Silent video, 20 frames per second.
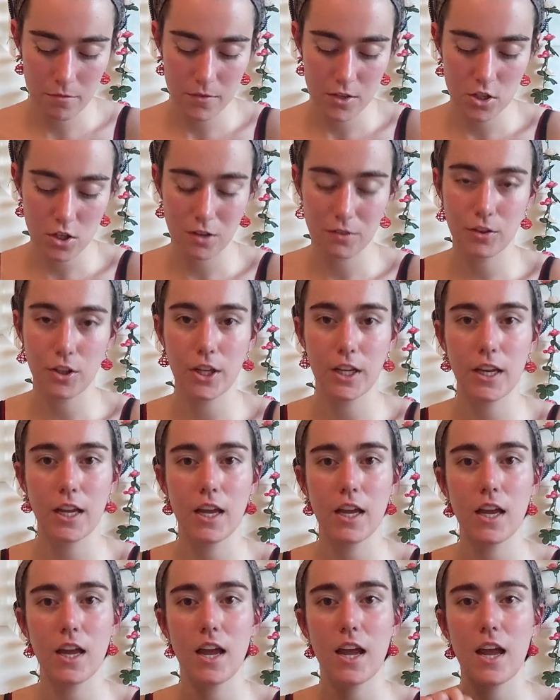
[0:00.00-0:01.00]
started rolling
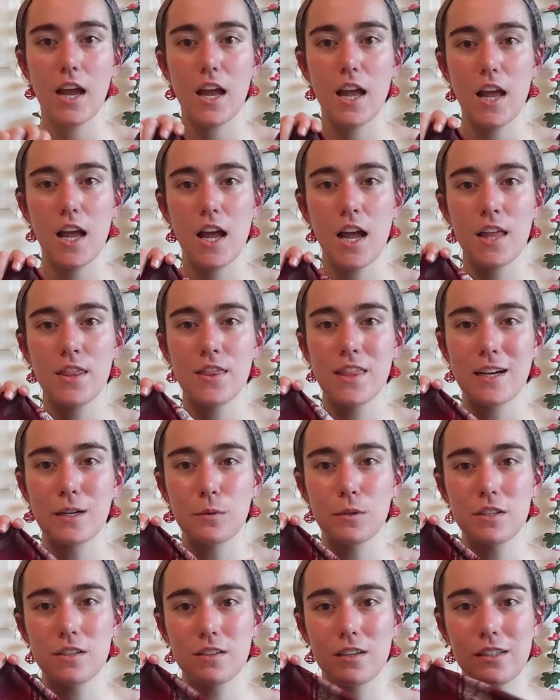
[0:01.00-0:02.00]
it, and there
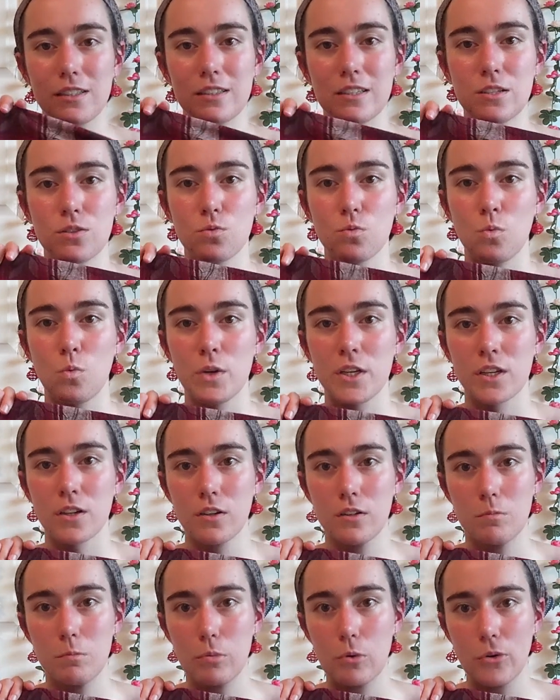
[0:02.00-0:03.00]
was like this
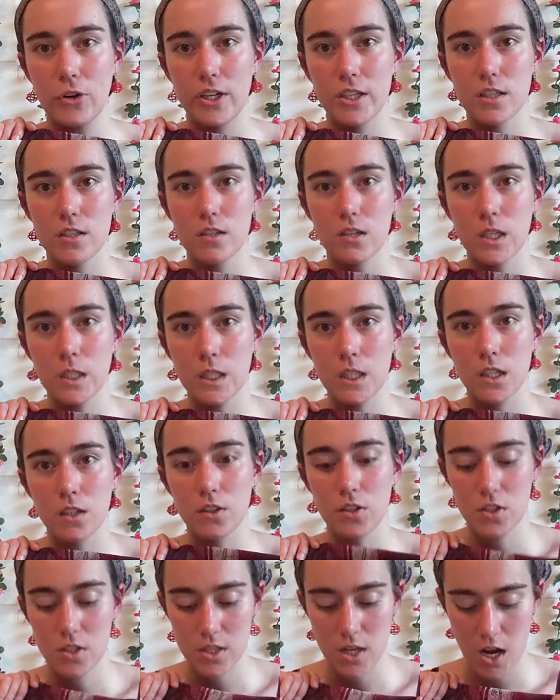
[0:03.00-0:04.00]
weird print on the
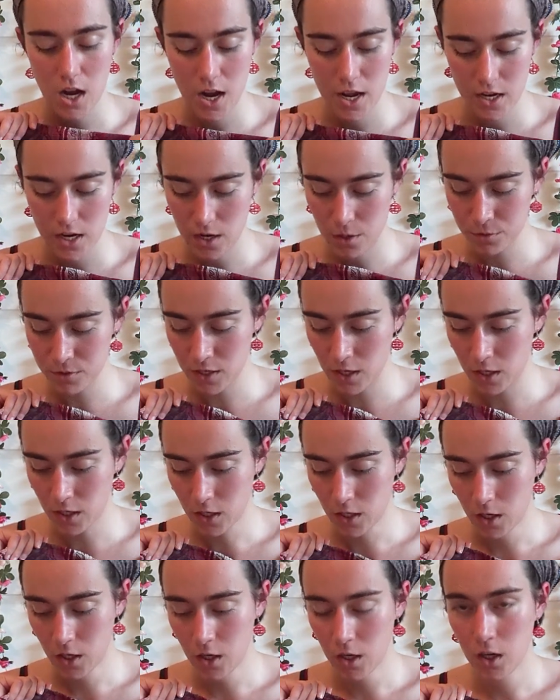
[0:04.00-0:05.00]
other side, and I was like,
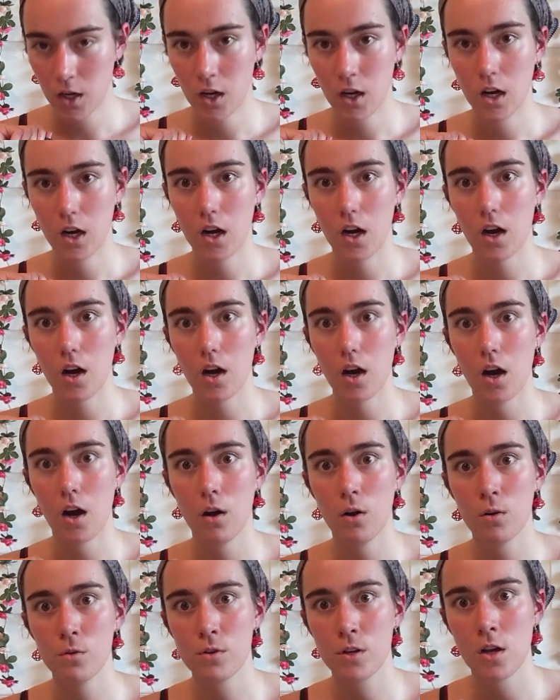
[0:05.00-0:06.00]

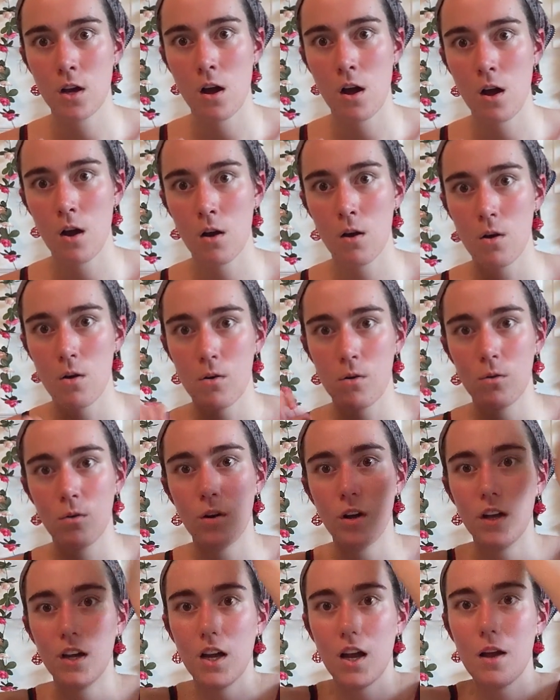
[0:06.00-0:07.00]
oh
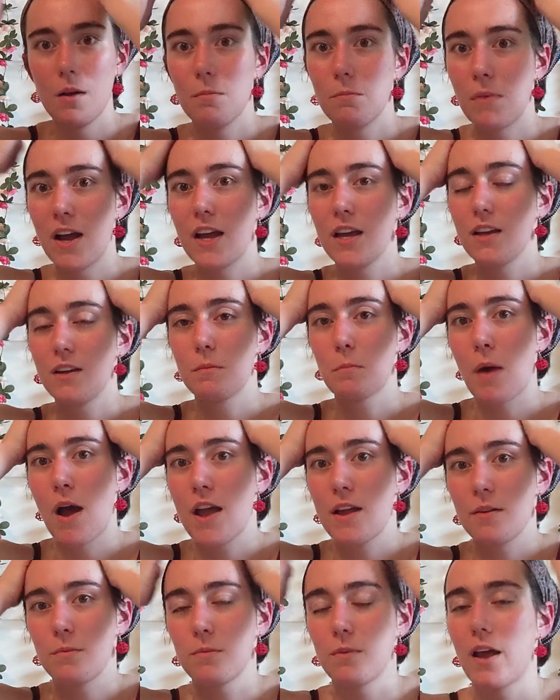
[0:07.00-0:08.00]
no,
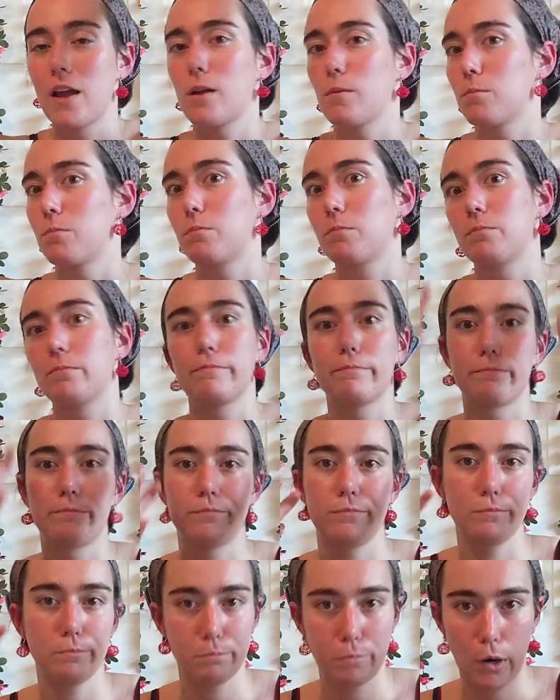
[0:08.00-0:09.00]
my like
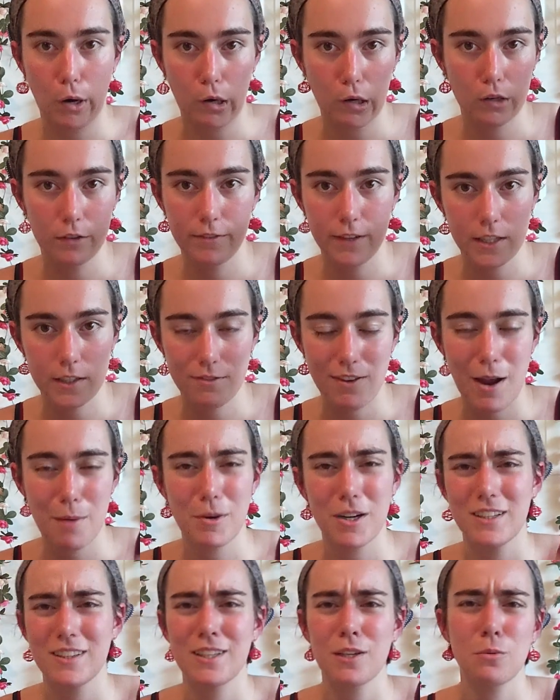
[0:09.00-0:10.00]
perfect
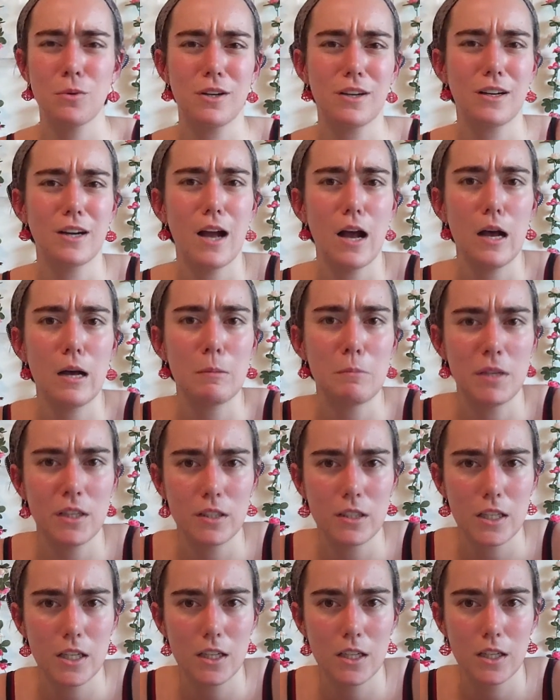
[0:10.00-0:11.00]
fabric. There were a
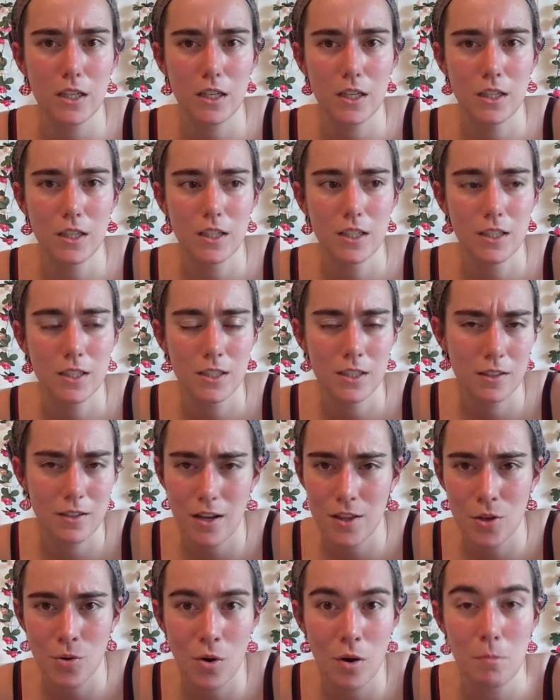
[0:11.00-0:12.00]
million
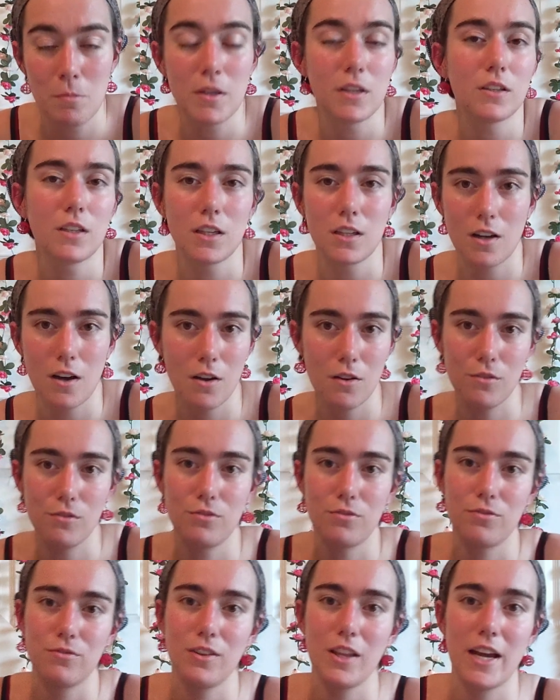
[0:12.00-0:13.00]
of
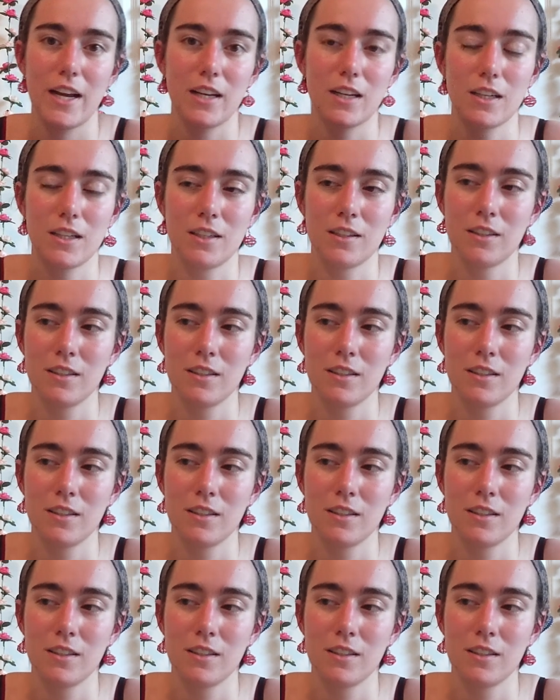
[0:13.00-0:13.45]
like